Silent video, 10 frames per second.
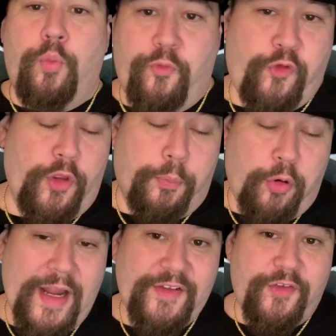for the
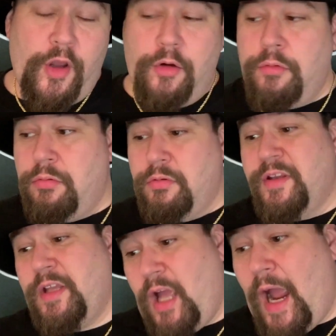price though,
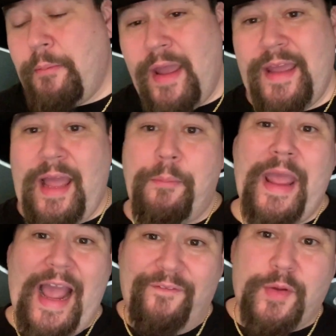I may
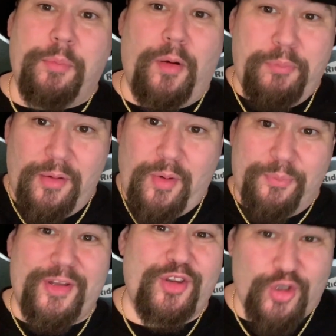have to bump him
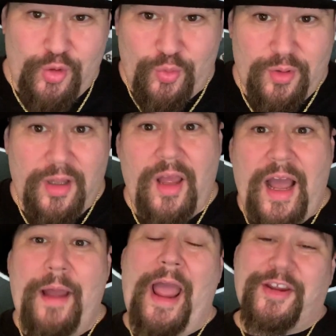up to 2.
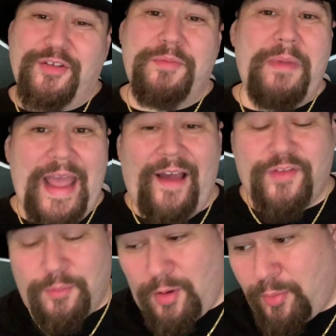I actually may
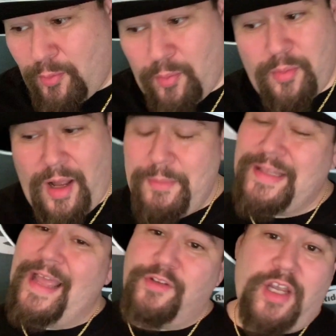have to bump him. I
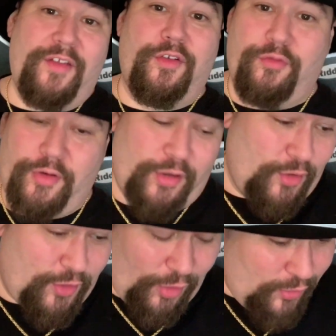mean, David Johnson's really
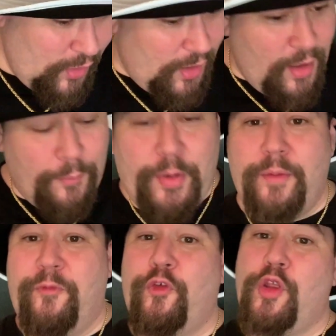good too,
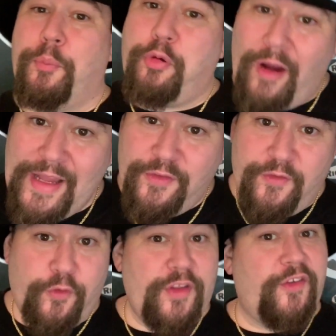but for the
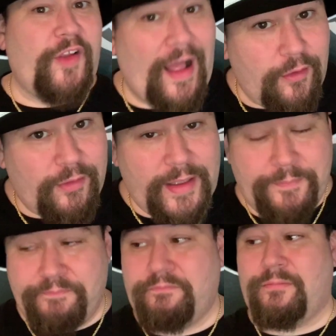price, for the
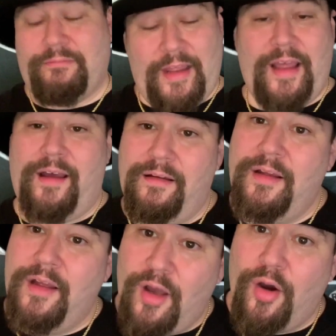salary, yeah.
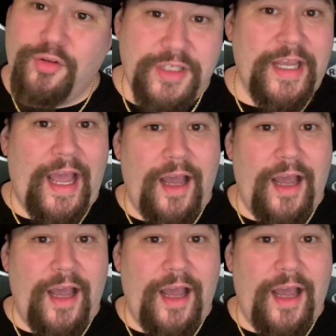OJ